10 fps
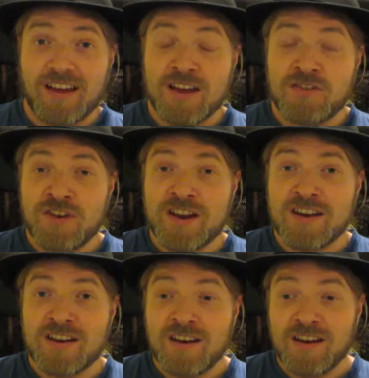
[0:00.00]
has
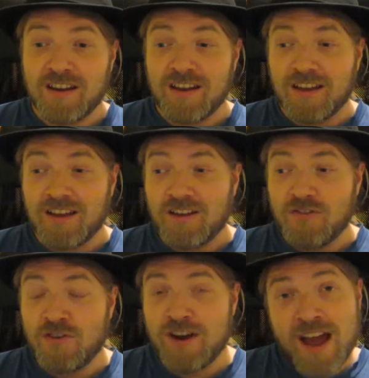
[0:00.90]
written
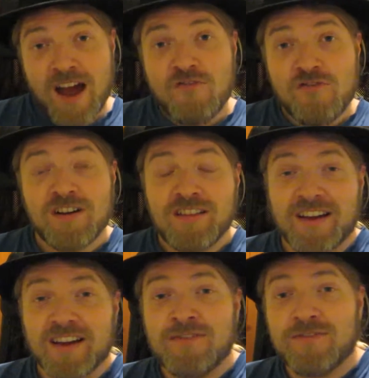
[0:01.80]
for a real
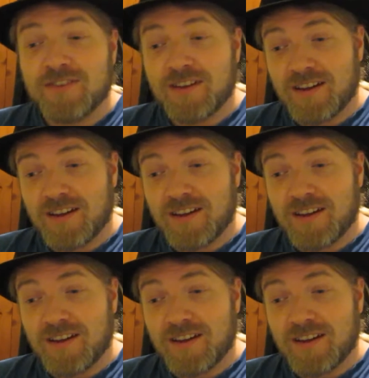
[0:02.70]
life